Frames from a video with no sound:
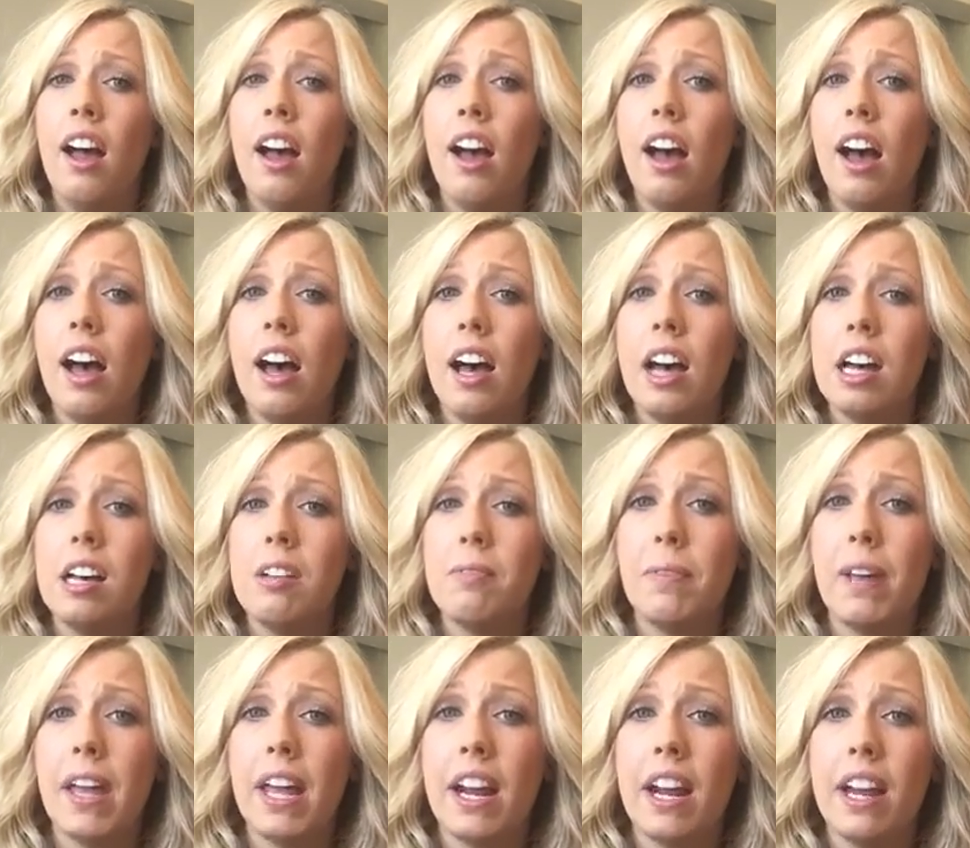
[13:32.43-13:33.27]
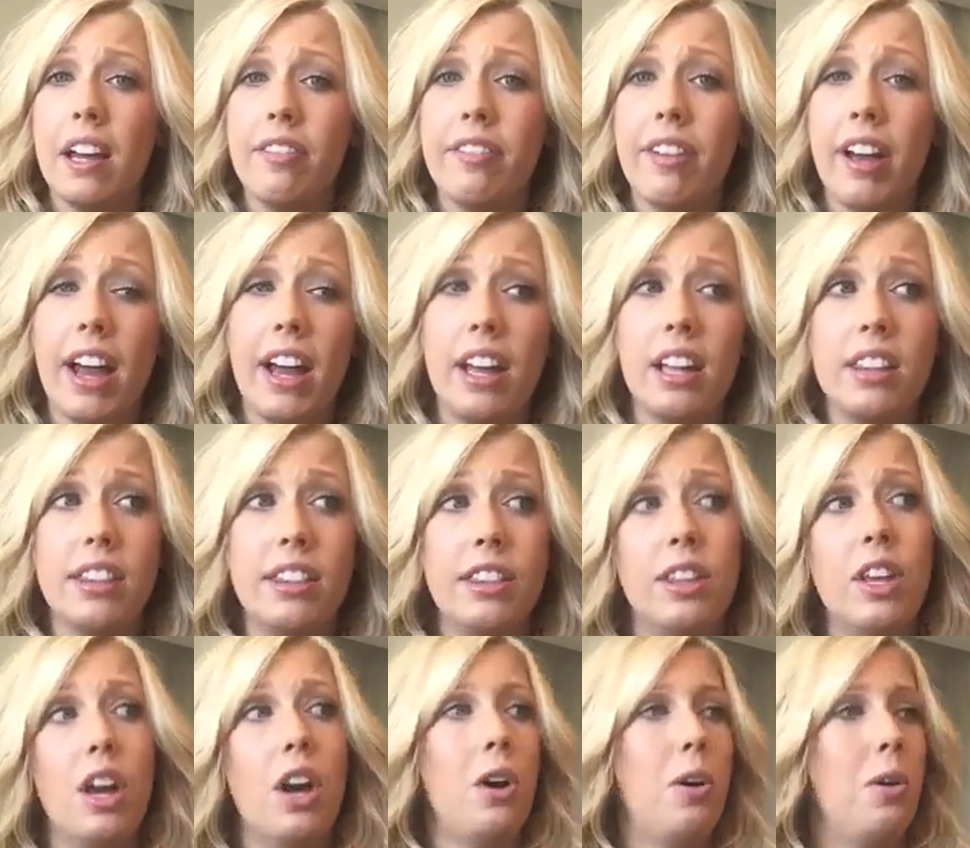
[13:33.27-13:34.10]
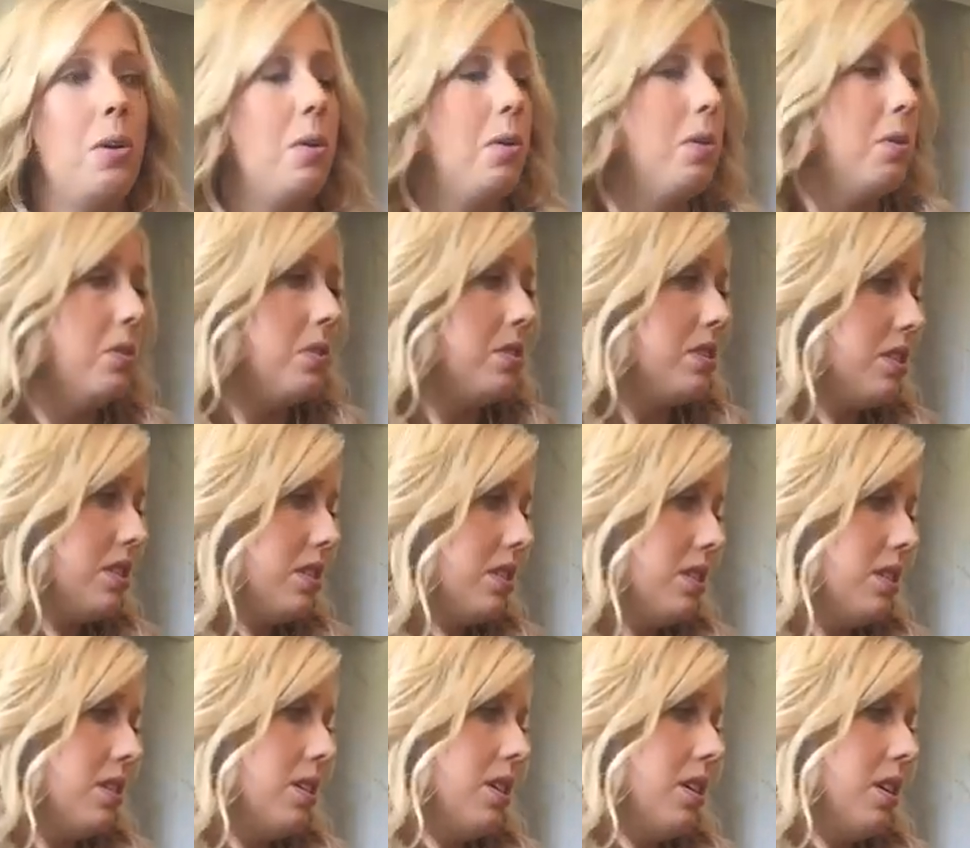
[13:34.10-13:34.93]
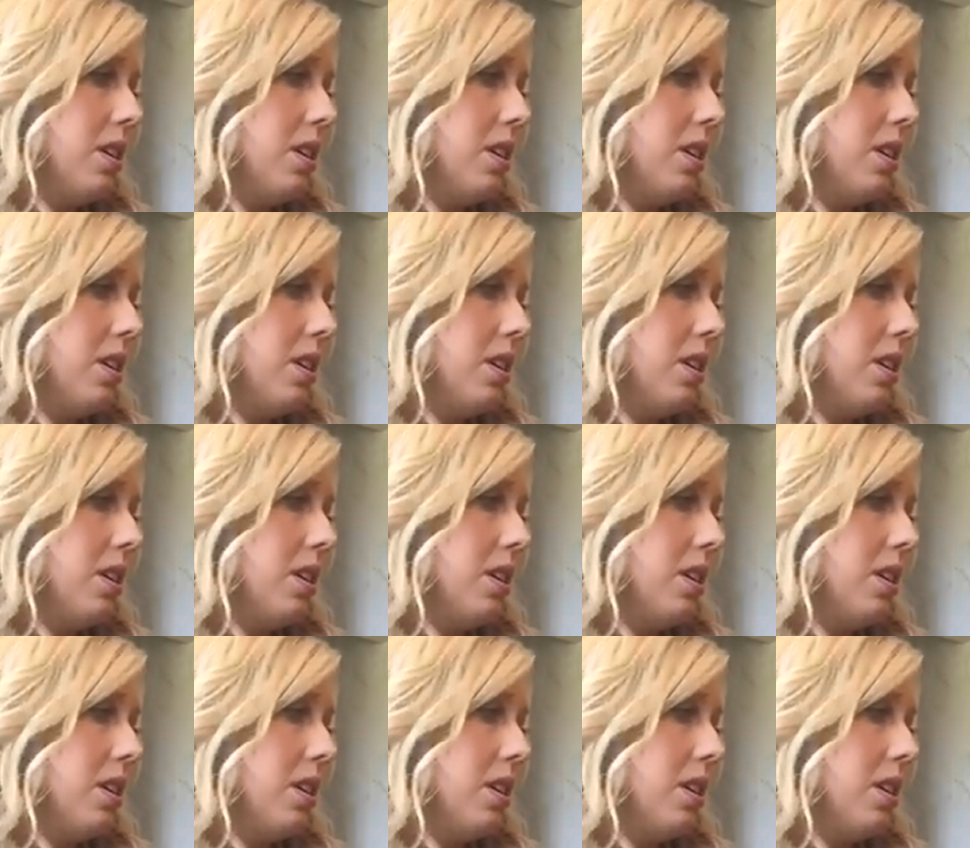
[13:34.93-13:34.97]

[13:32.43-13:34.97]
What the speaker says: And I've had those